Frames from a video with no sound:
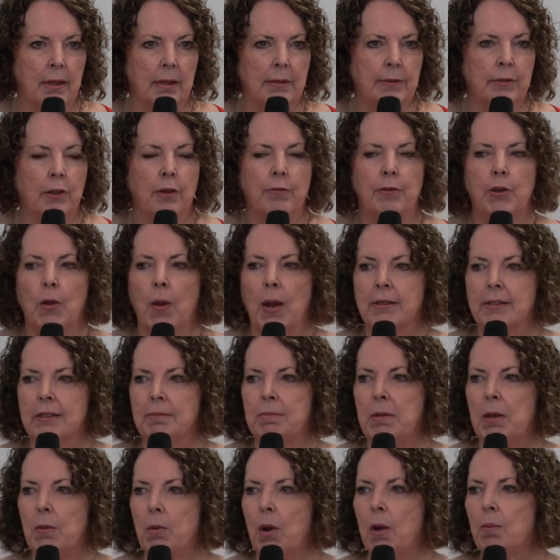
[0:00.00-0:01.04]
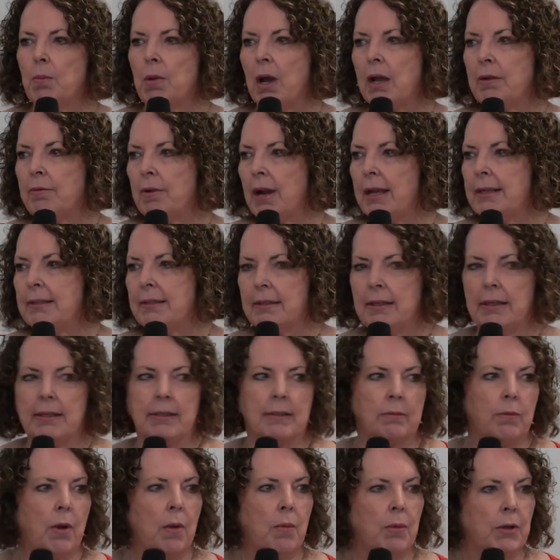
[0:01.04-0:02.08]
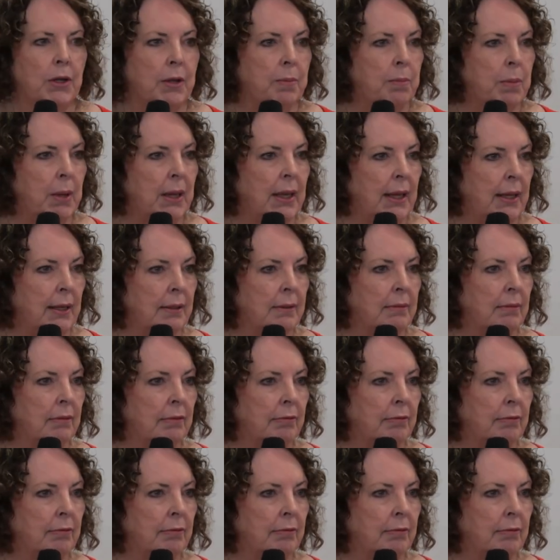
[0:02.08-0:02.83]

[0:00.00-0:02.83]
So if you ask me what my race is, what would it be?